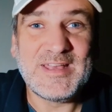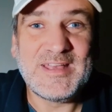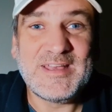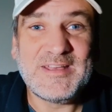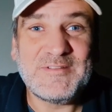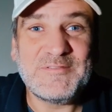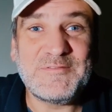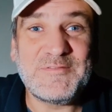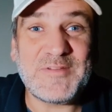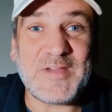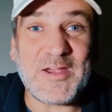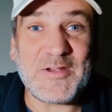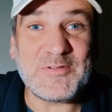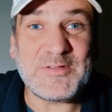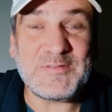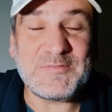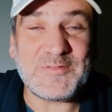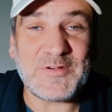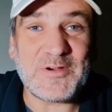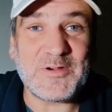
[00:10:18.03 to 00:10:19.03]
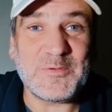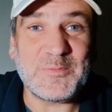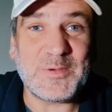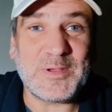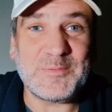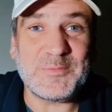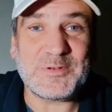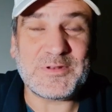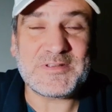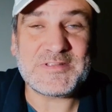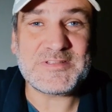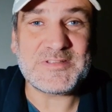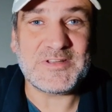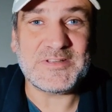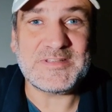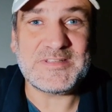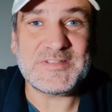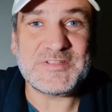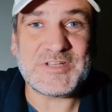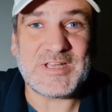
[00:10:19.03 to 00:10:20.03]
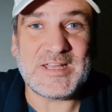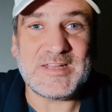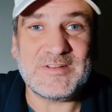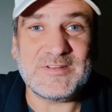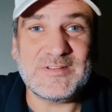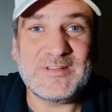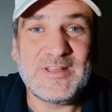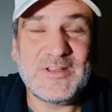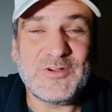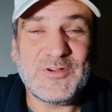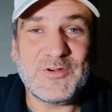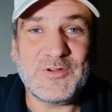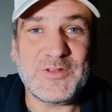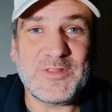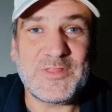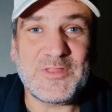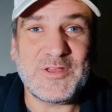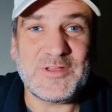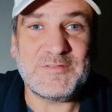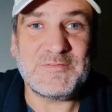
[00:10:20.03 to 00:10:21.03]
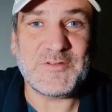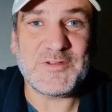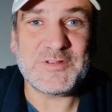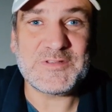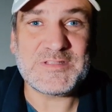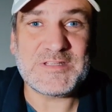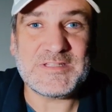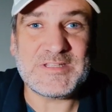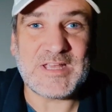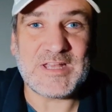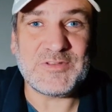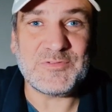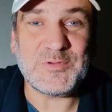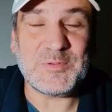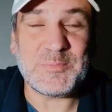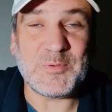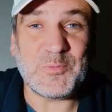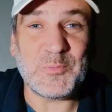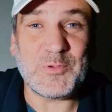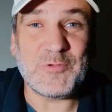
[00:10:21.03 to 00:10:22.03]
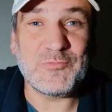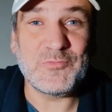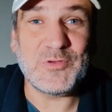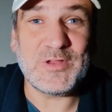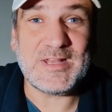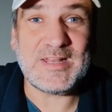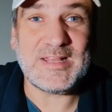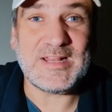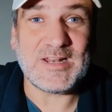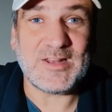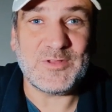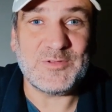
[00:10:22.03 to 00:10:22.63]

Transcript: very far away when I started this channel on the 31st of January, but we're really close.